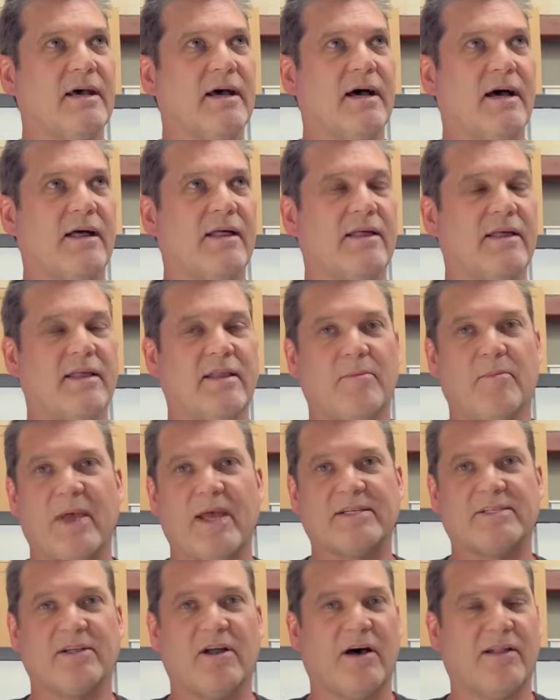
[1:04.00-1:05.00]
it
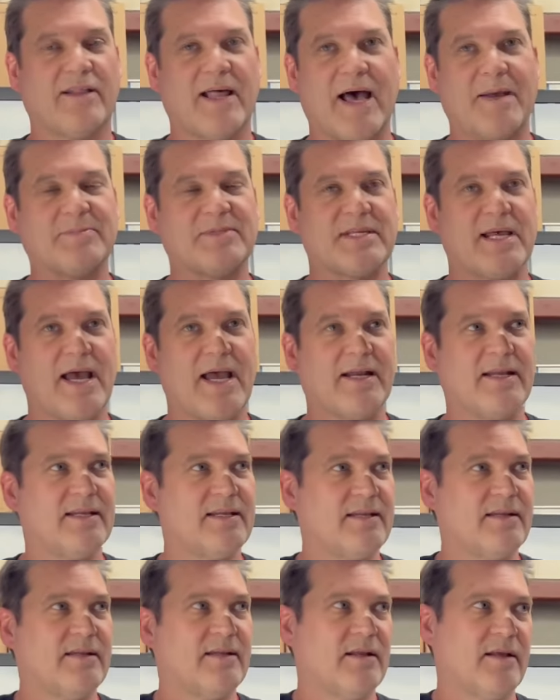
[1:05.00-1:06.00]
makes it all lopsided,
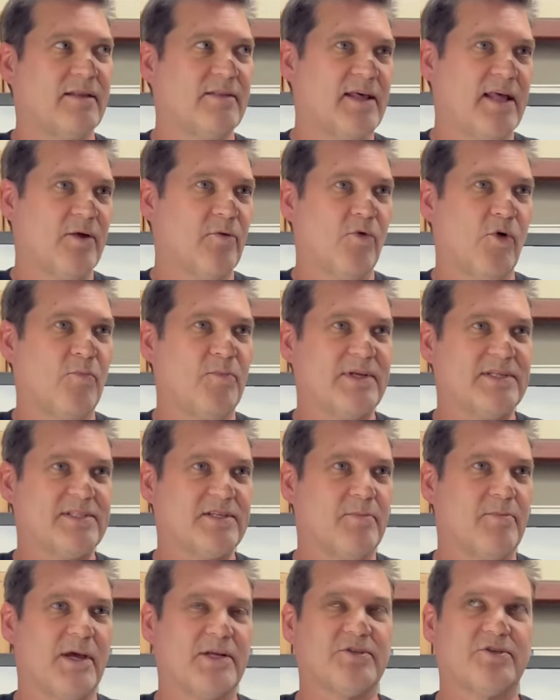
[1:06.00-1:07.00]
and then it won't be
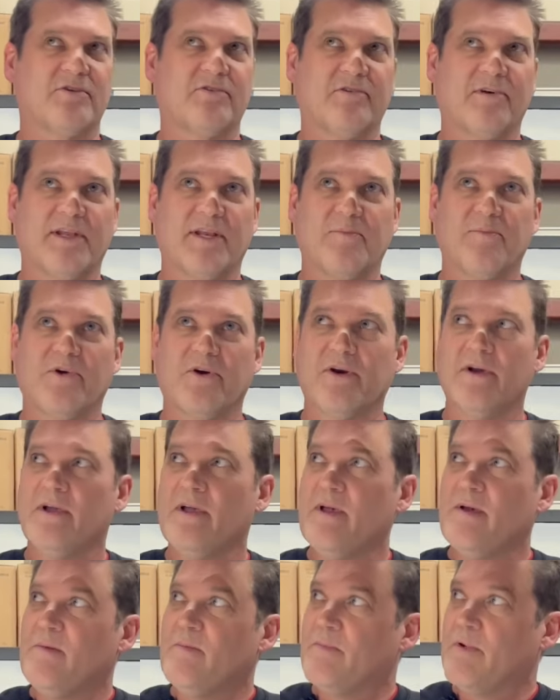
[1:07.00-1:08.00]
symmetrical anymore.
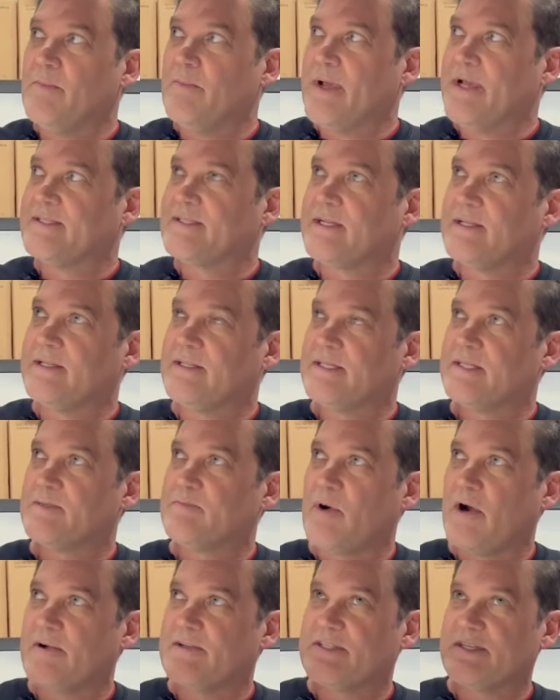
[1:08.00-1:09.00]
But basically, this
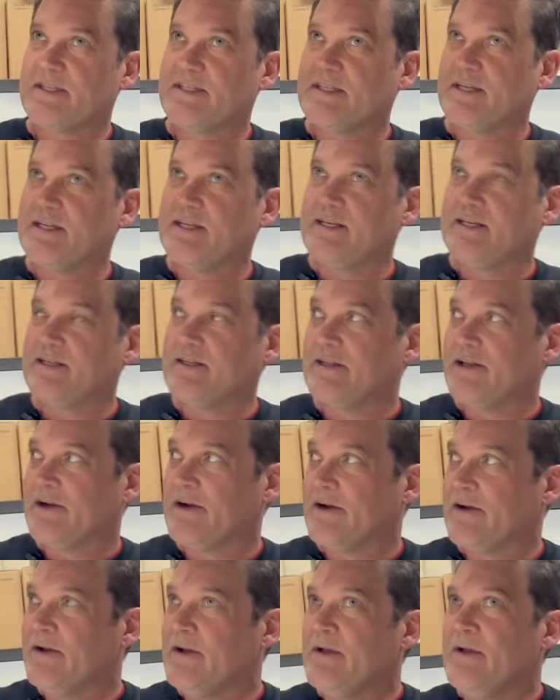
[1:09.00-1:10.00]
bar is just sitting in
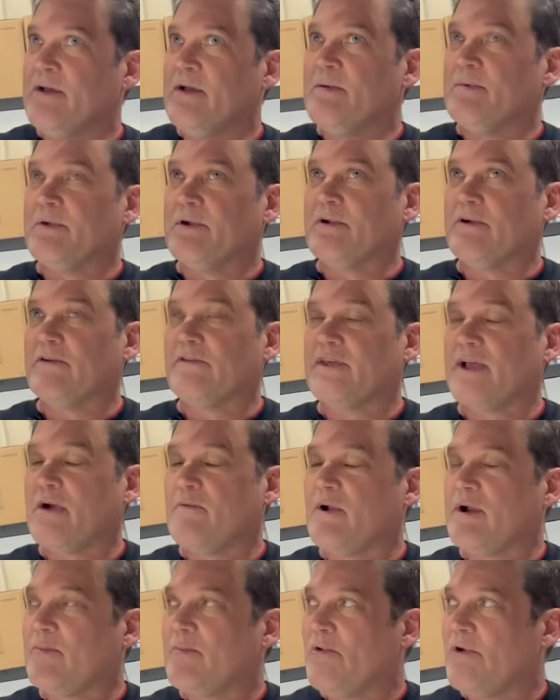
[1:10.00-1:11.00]
there. Another thing I
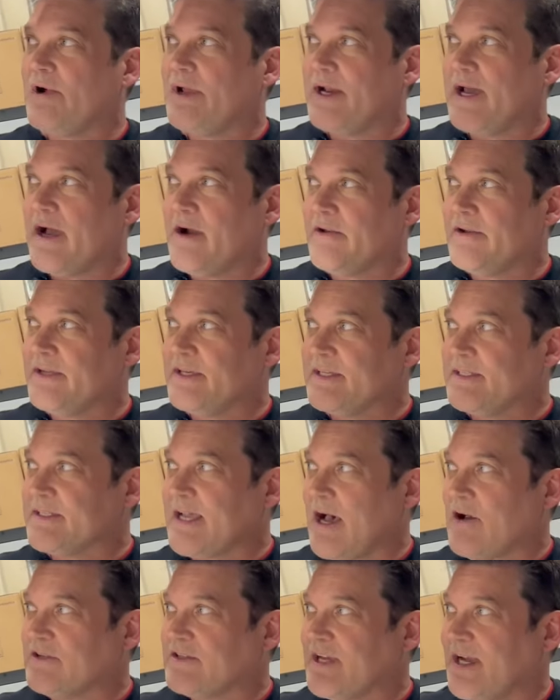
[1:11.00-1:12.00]
want to point out is
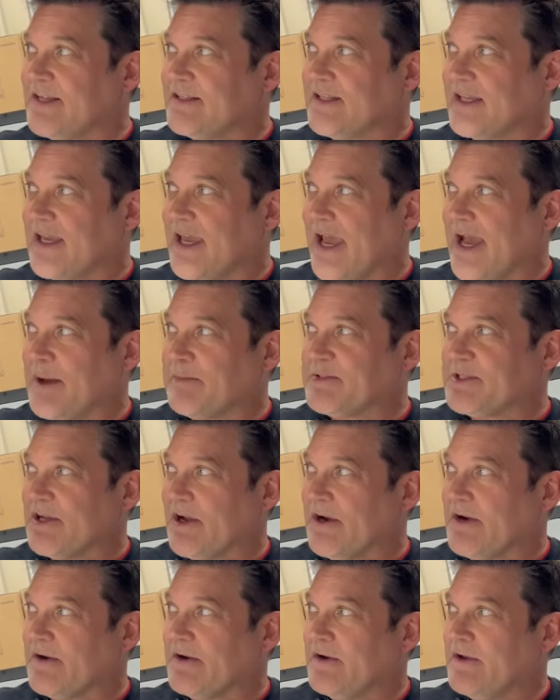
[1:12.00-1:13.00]
how tight the gaps
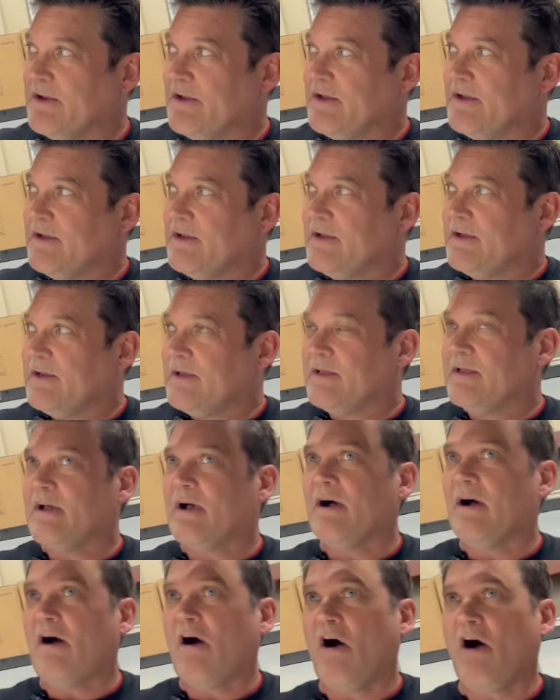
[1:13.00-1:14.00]
are.
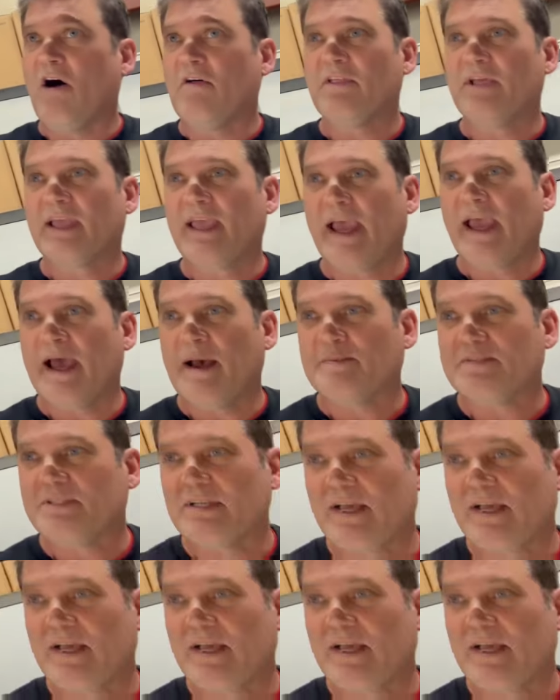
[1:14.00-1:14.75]
All the gaps